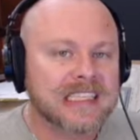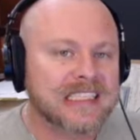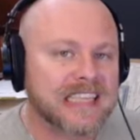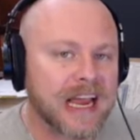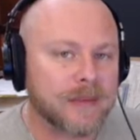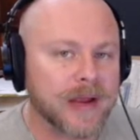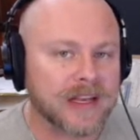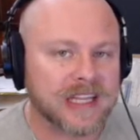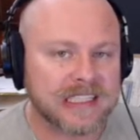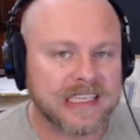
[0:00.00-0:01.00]

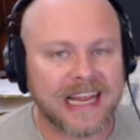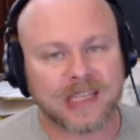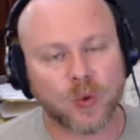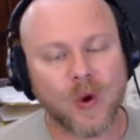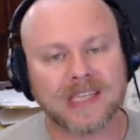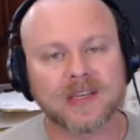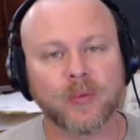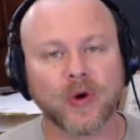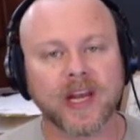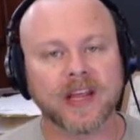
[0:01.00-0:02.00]
segment, this next
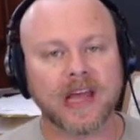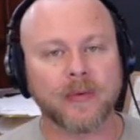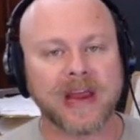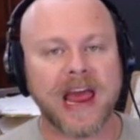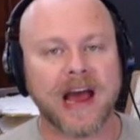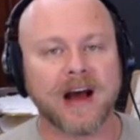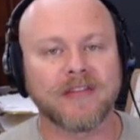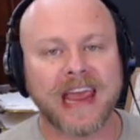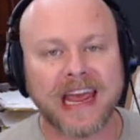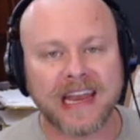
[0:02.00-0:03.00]
wisdom reading that we
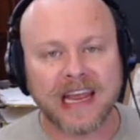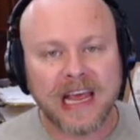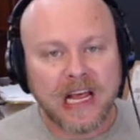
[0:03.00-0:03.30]
have, and